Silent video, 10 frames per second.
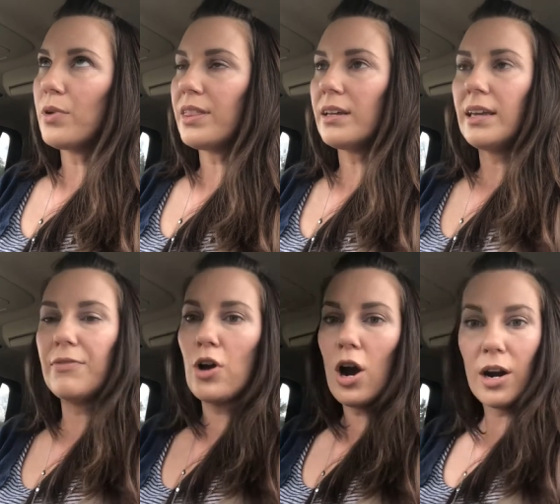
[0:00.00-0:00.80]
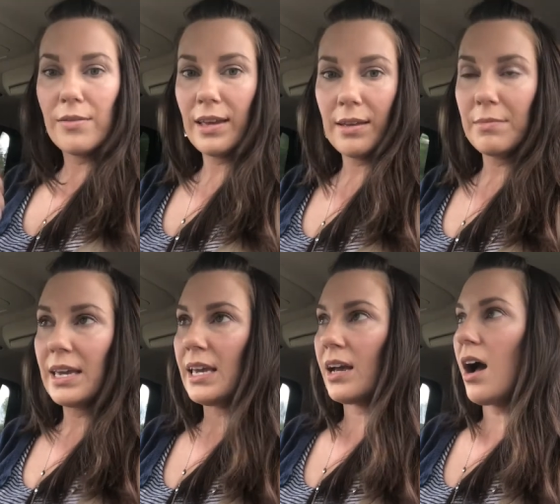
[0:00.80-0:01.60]
with a gift card that
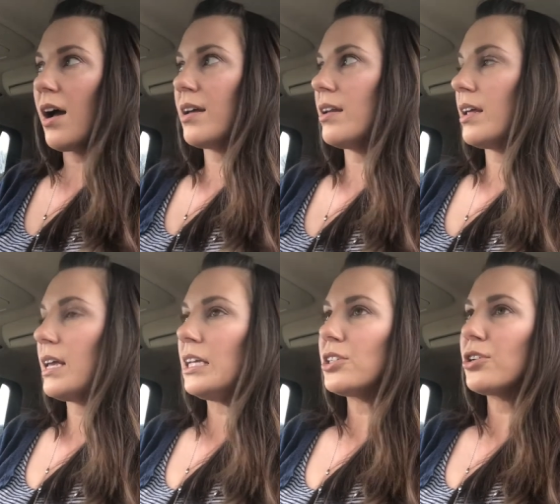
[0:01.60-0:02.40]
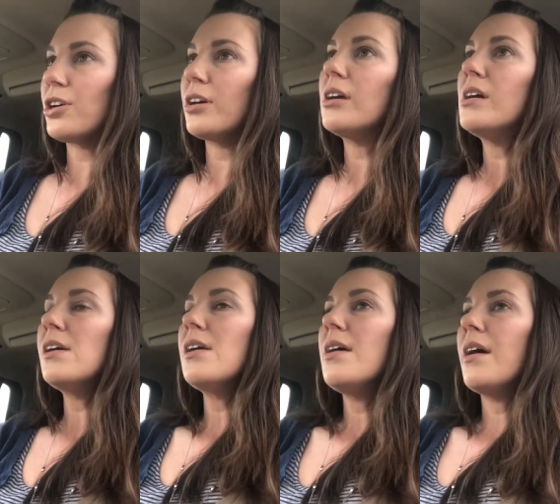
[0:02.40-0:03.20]
he had gotten at Easter,
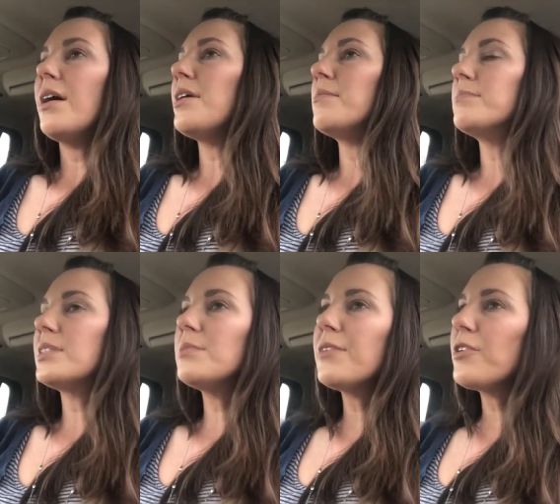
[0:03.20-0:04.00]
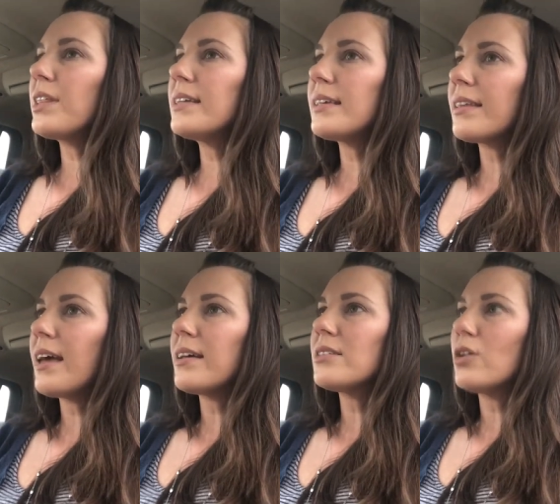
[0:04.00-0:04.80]
um, some different things like
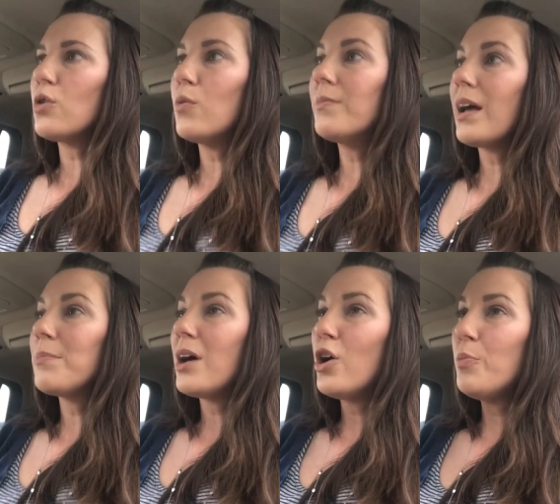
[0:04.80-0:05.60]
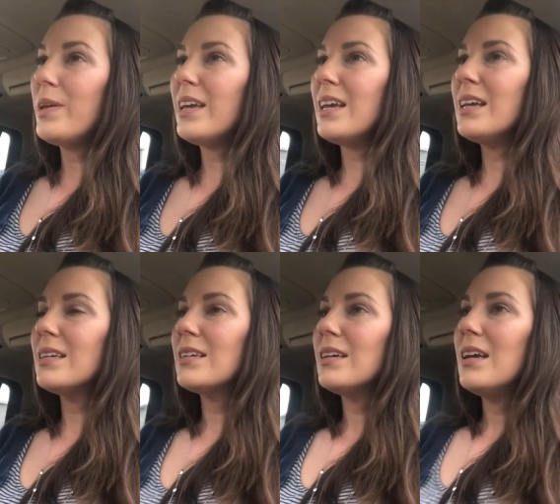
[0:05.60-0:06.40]
that. So I'm hoping
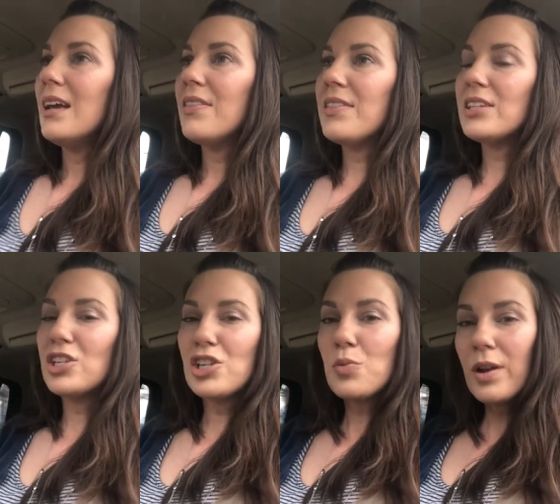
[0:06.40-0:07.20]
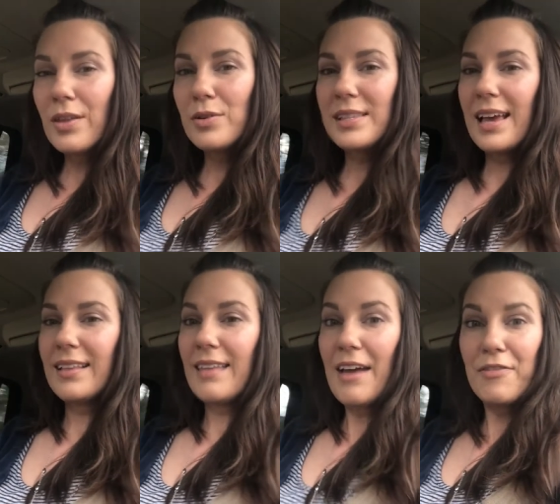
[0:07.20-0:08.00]
that this is just one of those,
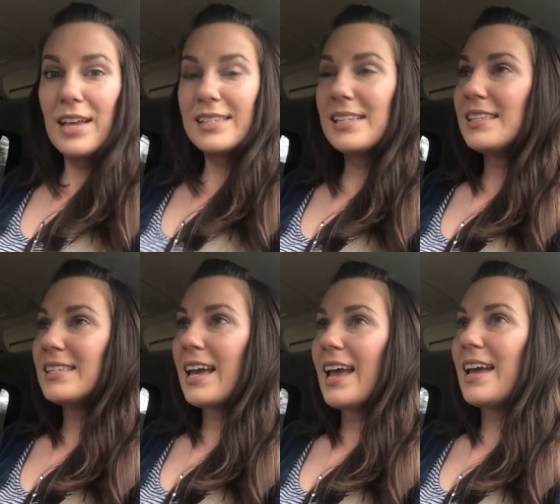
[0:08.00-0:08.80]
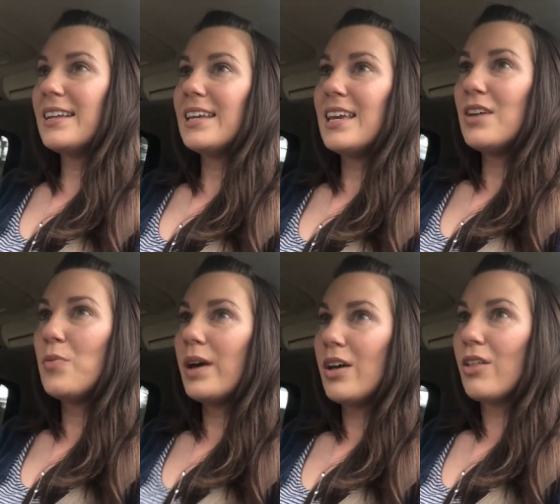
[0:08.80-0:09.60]
like, life lessons, and he
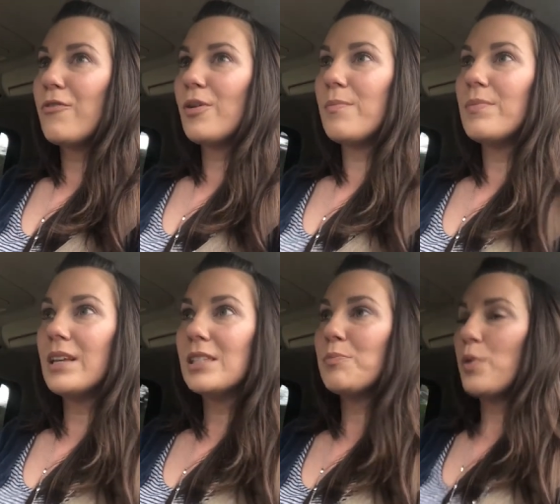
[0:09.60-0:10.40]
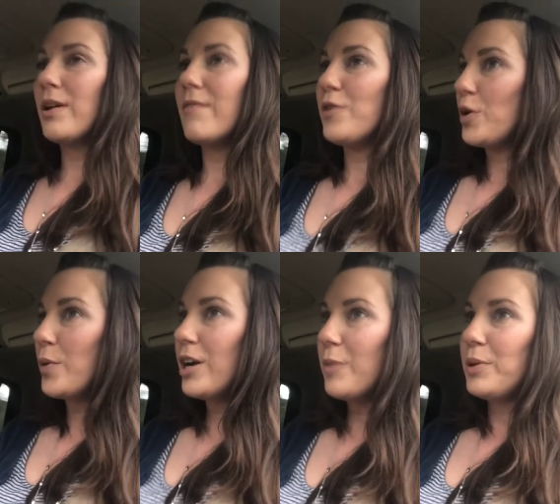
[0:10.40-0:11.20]
will, from this point
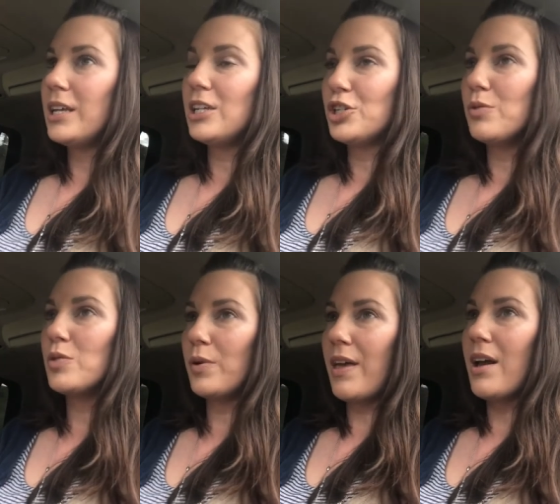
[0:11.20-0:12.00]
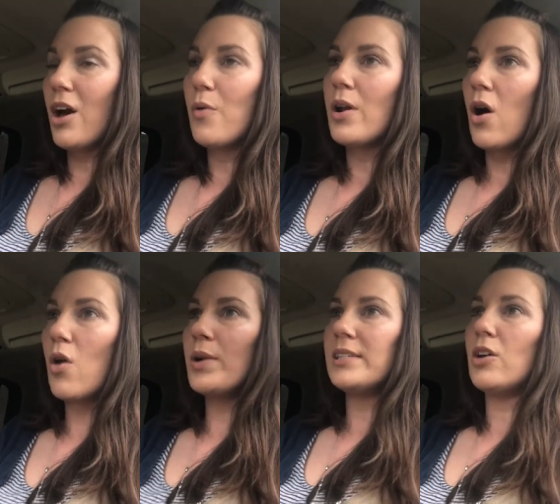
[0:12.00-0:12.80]
forward, put his shoes where they go and
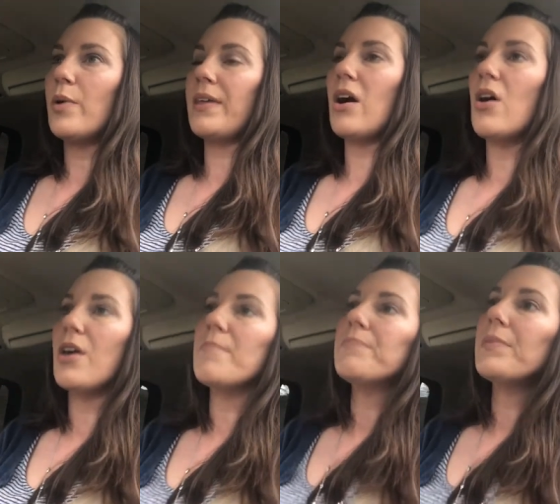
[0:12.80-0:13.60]
always know where they are.